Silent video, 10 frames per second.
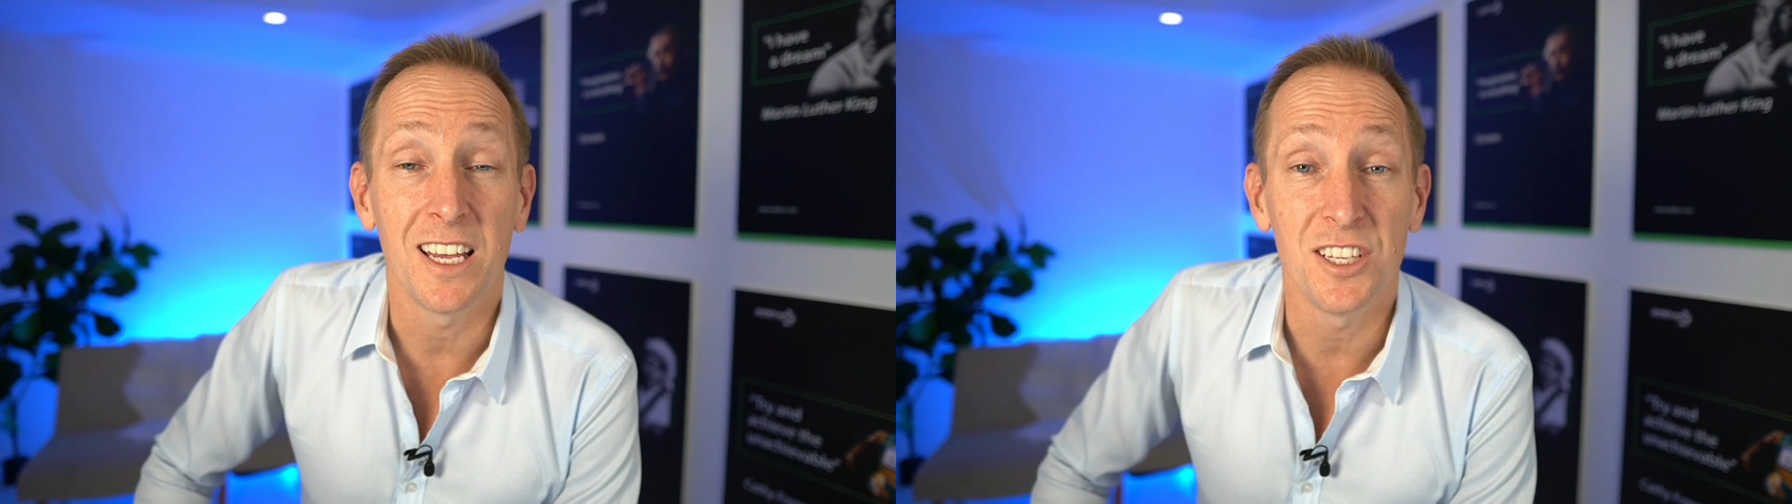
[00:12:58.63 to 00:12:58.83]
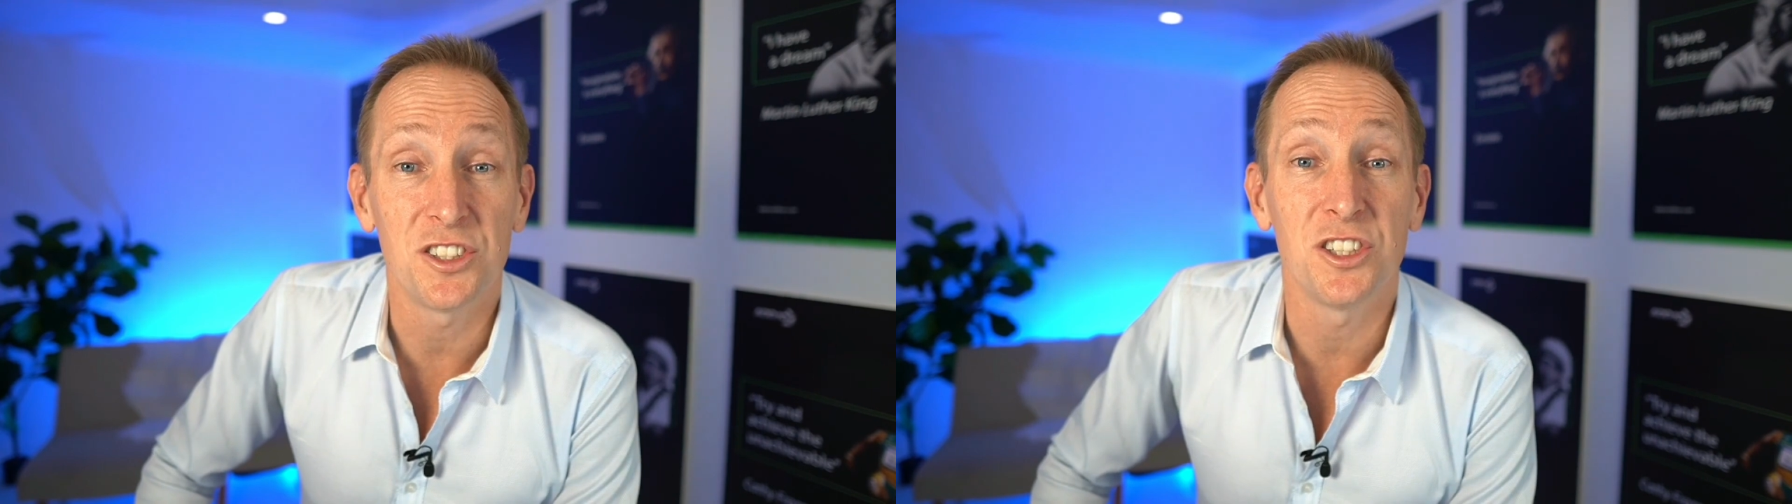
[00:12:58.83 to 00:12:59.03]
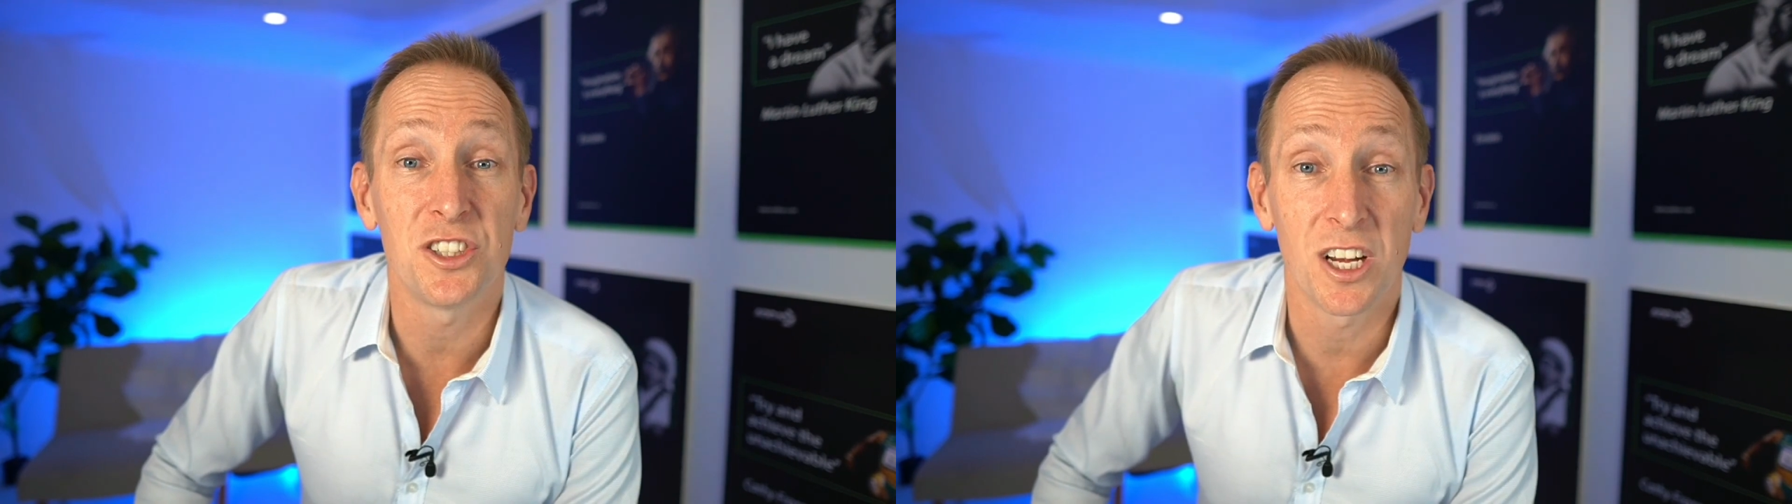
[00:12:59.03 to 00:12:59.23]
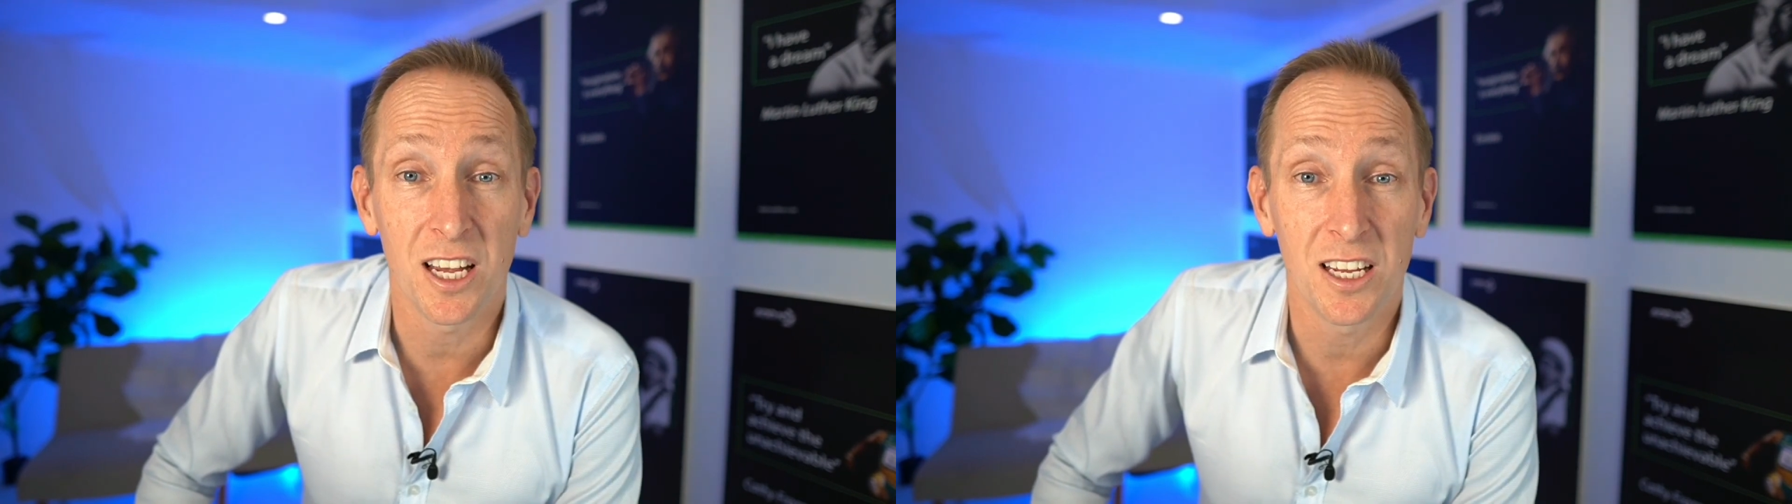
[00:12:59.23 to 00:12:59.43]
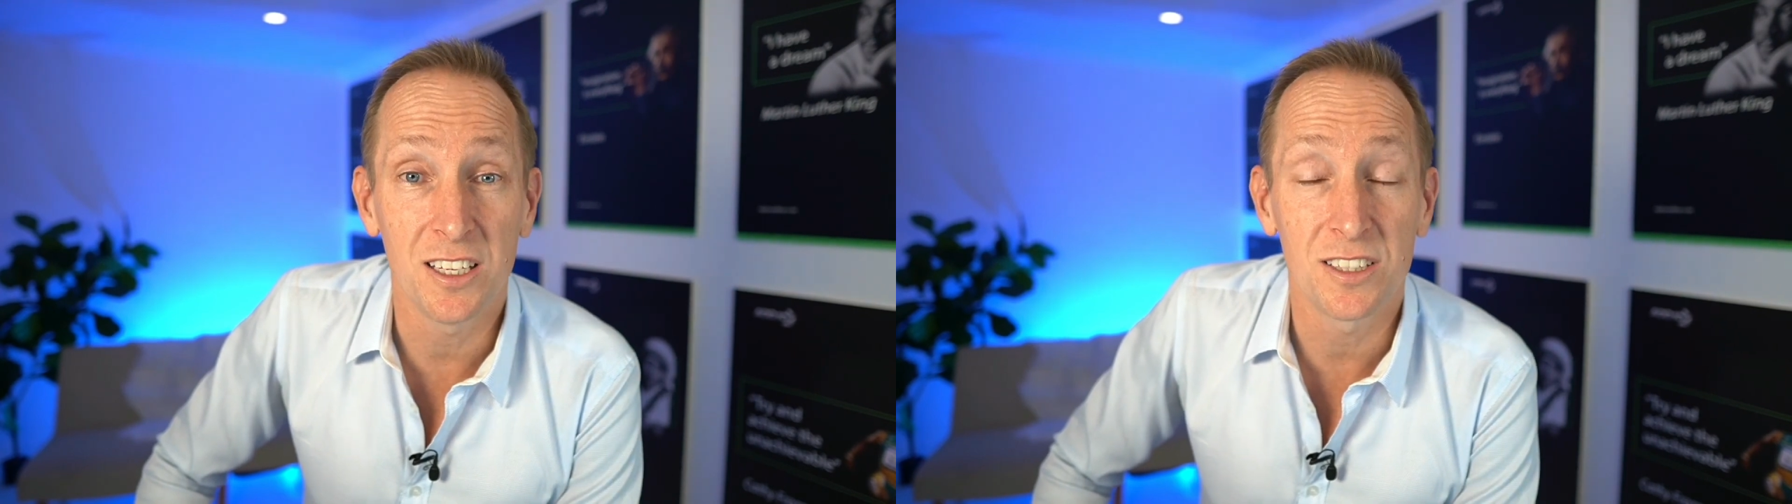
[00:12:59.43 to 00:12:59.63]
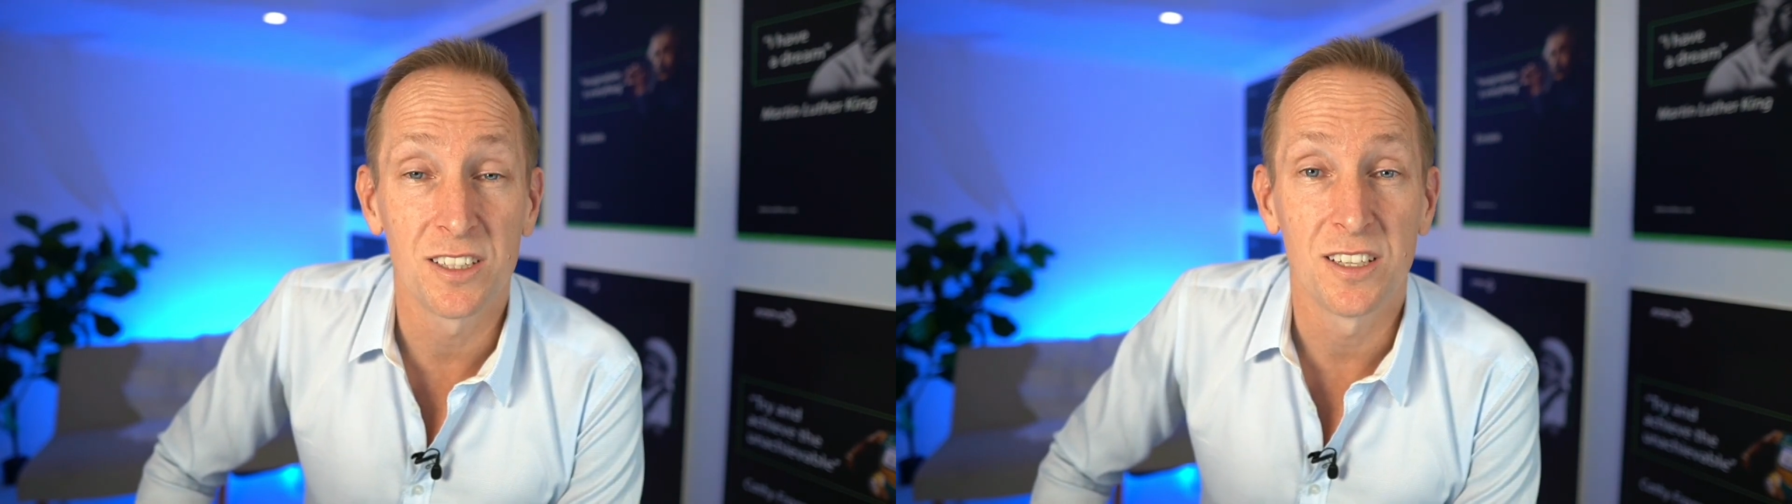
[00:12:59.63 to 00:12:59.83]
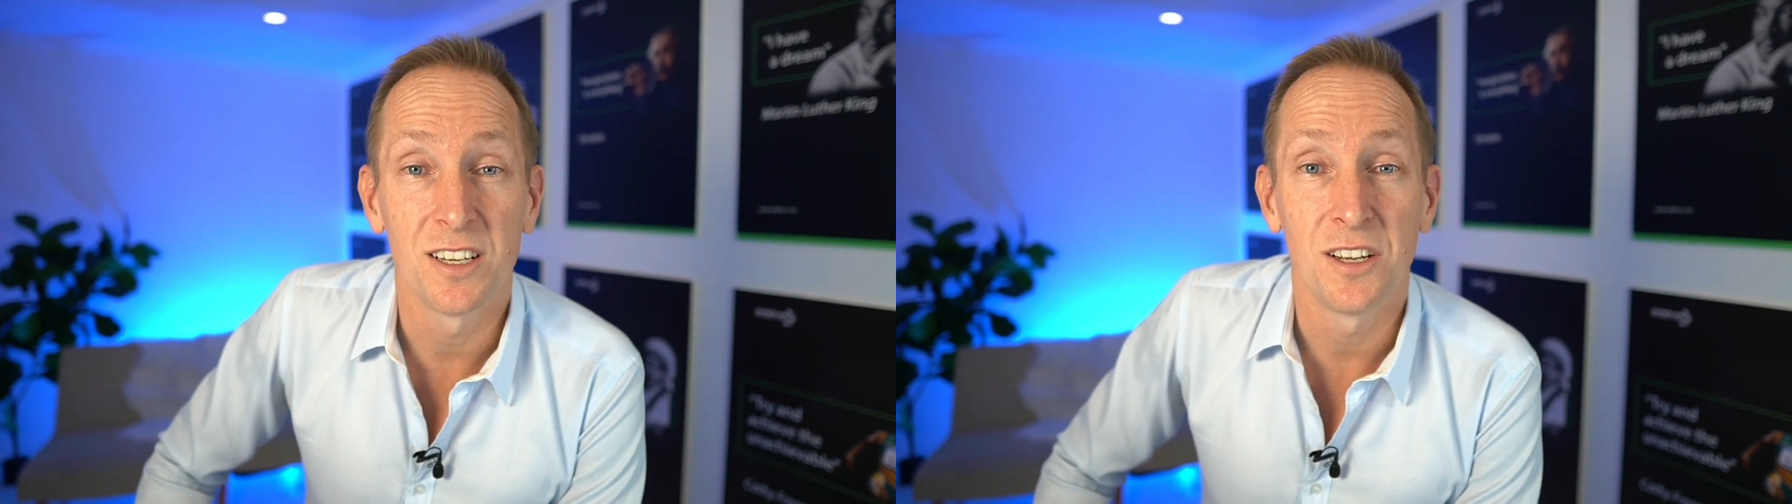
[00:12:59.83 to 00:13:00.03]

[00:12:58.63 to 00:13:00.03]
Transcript: is to change